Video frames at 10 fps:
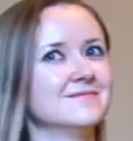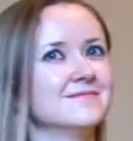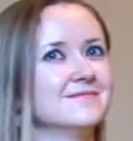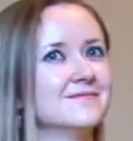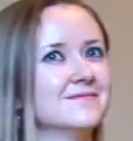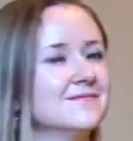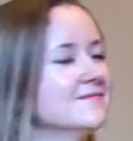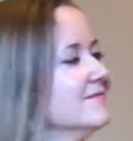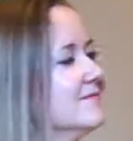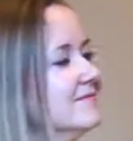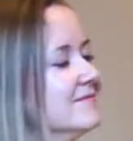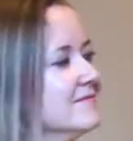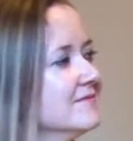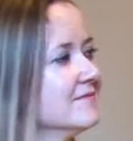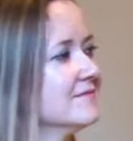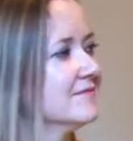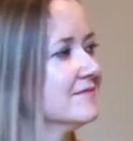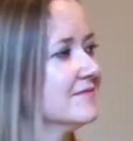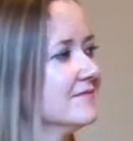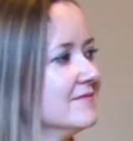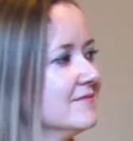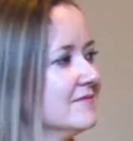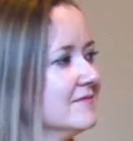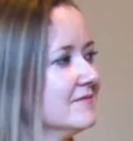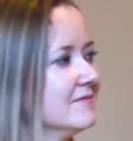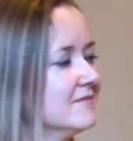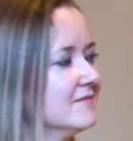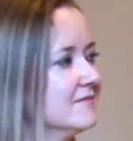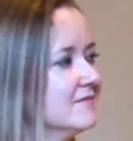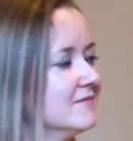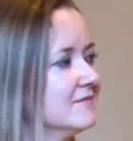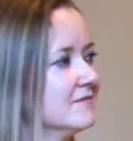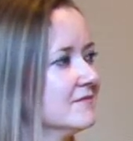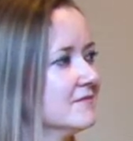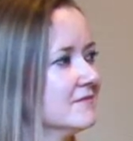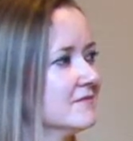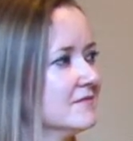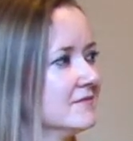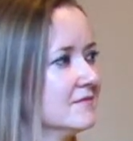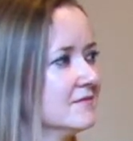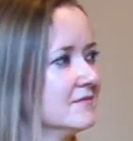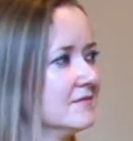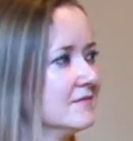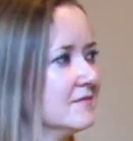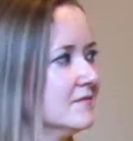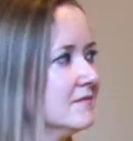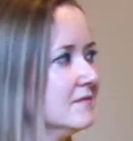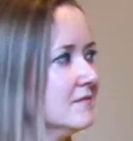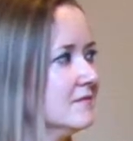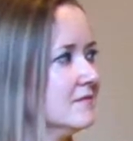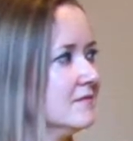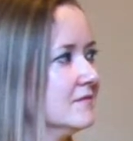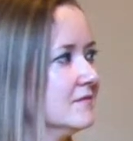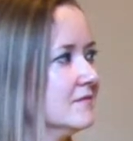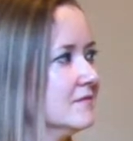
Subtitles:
(silent)